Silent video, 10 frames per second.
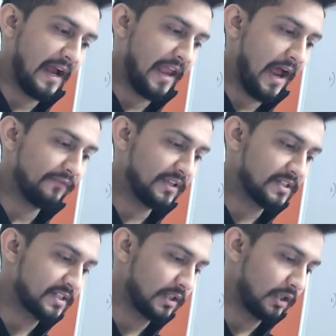I have
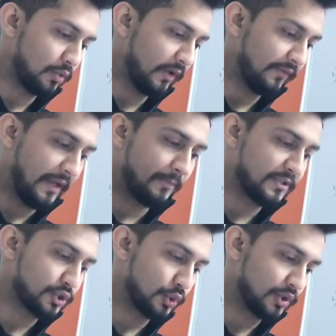this one of the
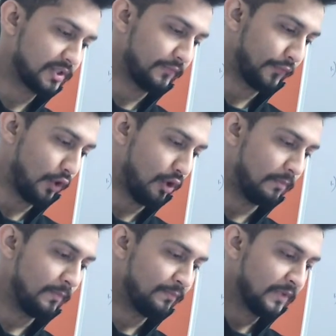episodes
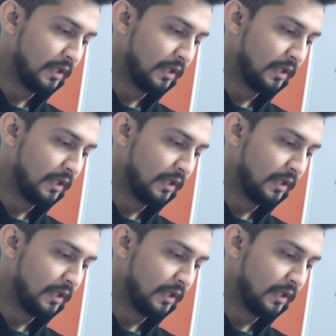from